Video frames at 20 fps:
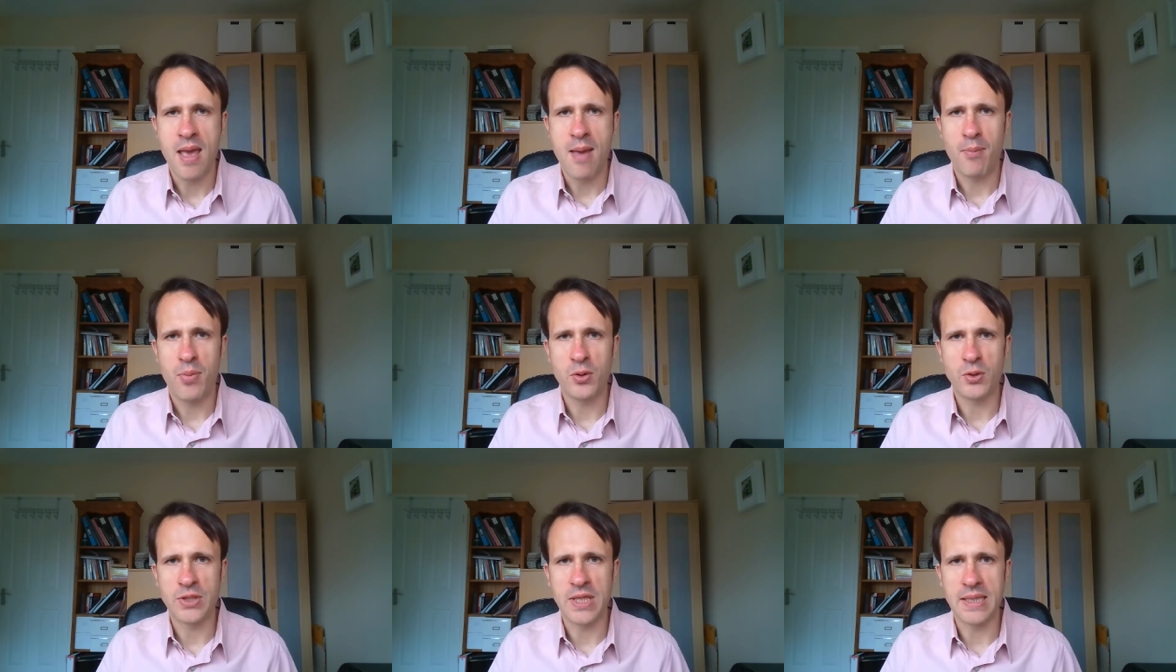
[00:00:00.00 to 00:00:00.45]

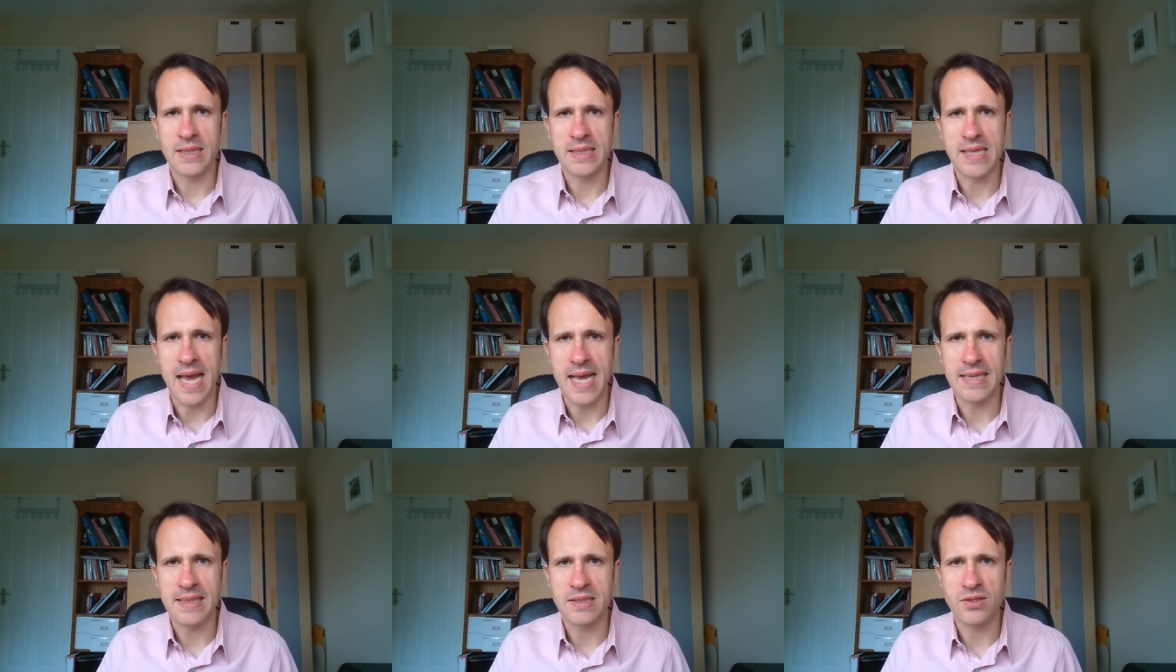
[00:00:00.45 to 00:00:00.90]
putting
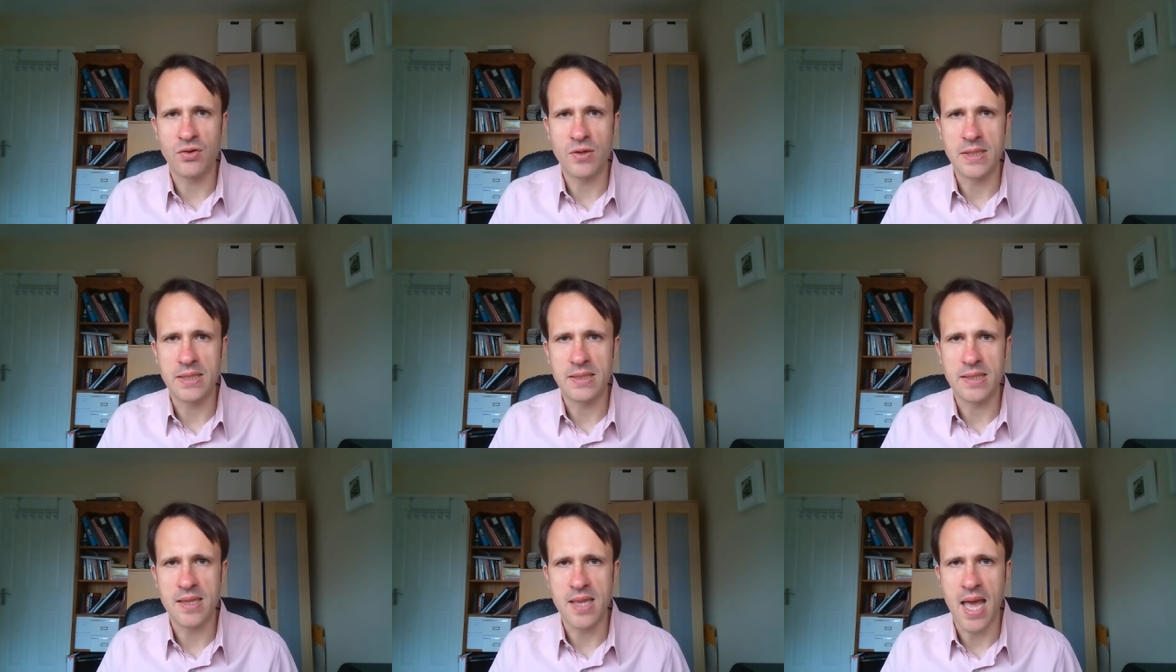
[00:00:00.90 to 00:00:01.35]
data
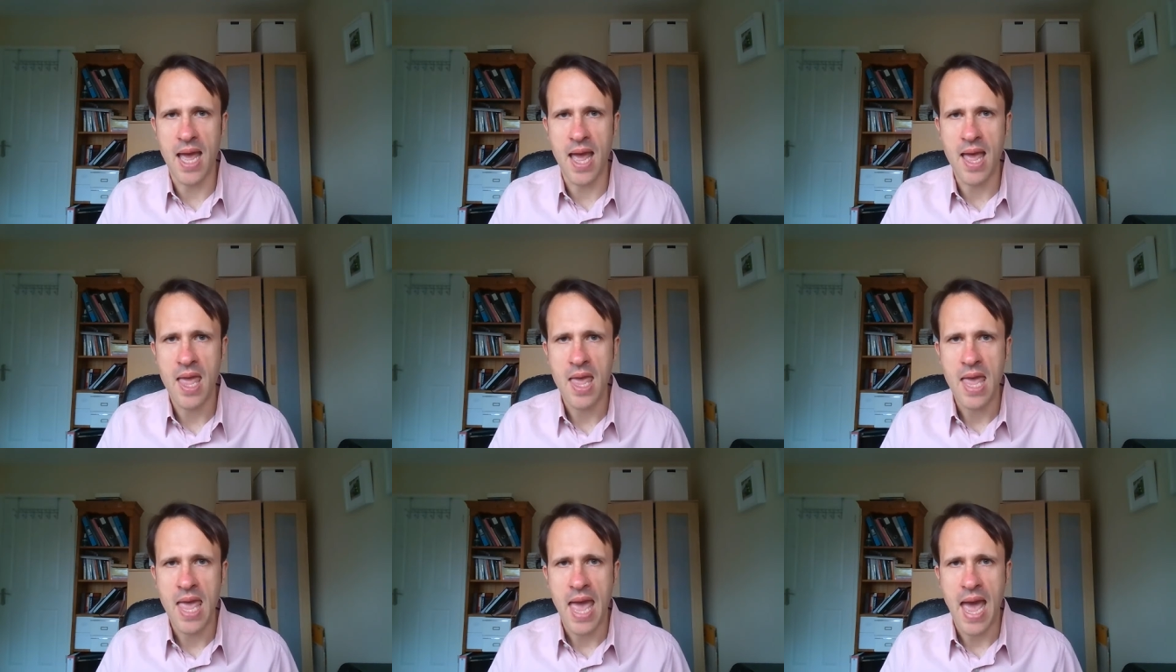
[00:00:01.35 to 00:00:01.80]
into the
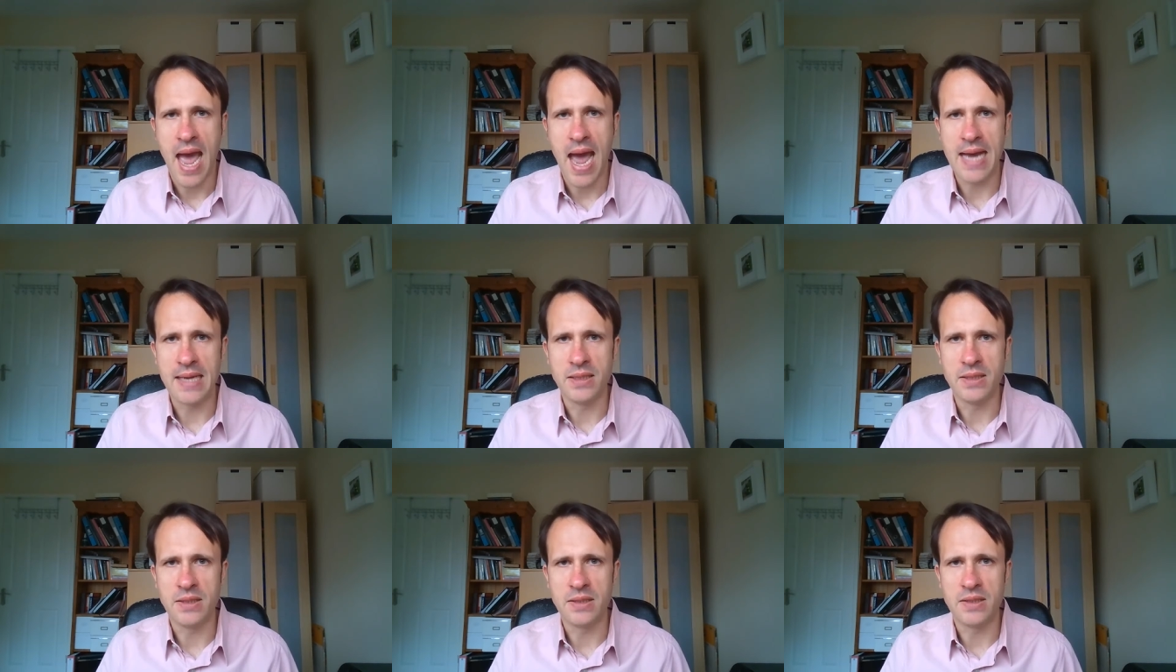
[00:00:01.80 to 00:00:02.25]

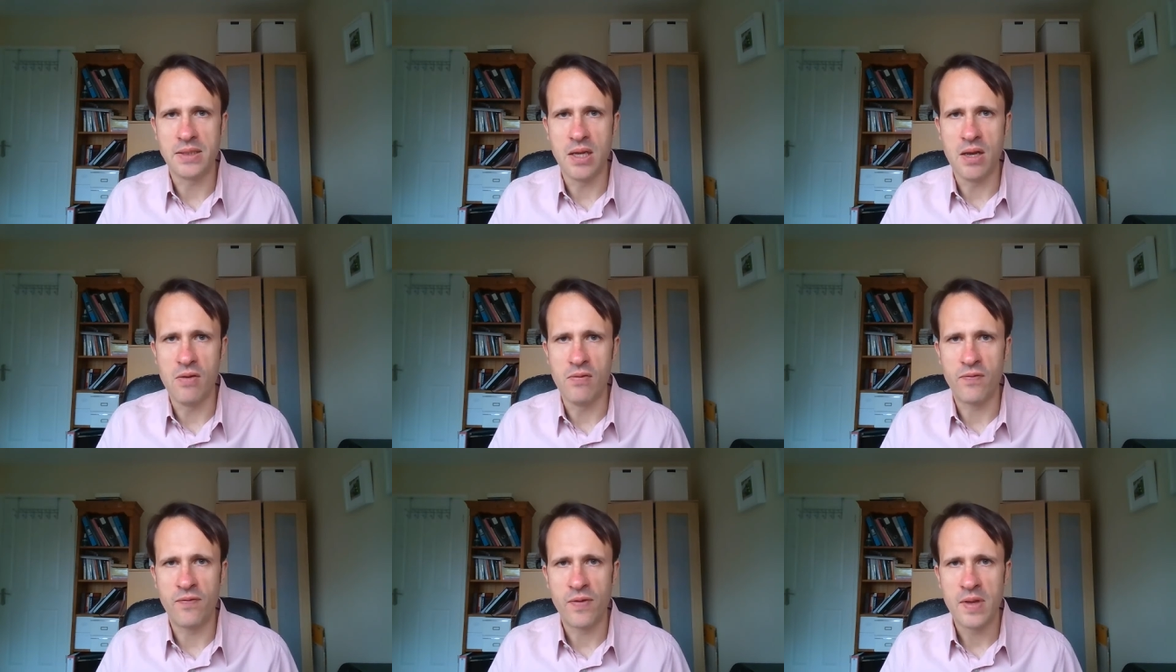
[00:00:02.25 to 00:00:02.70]
hands
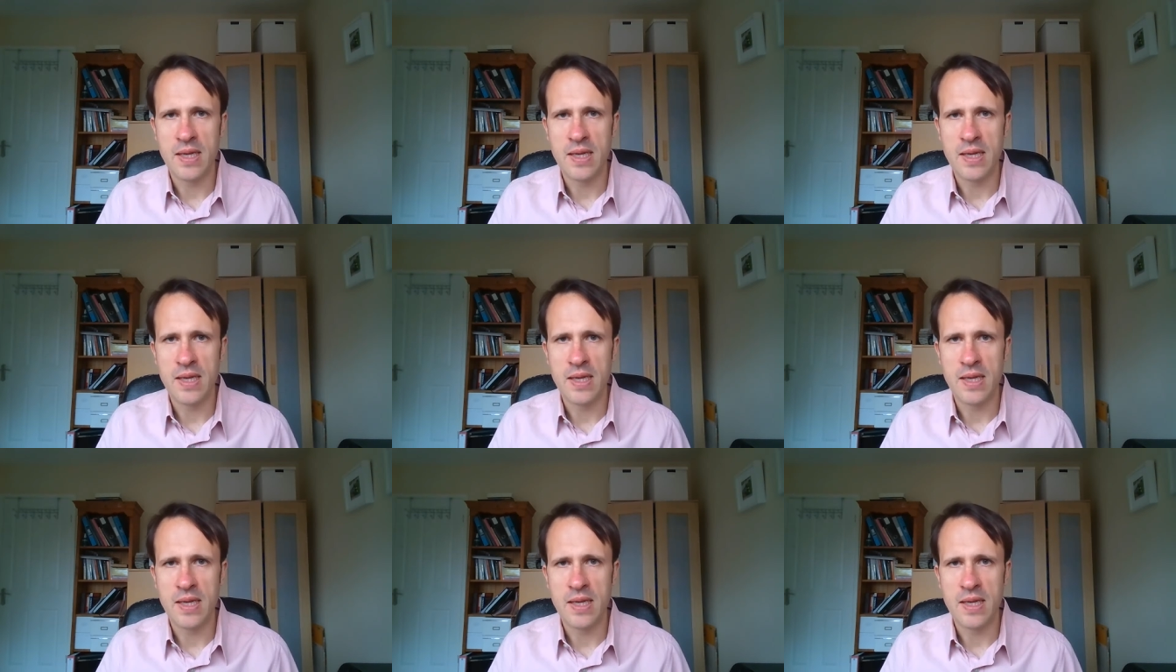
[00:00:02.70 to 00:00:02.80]
of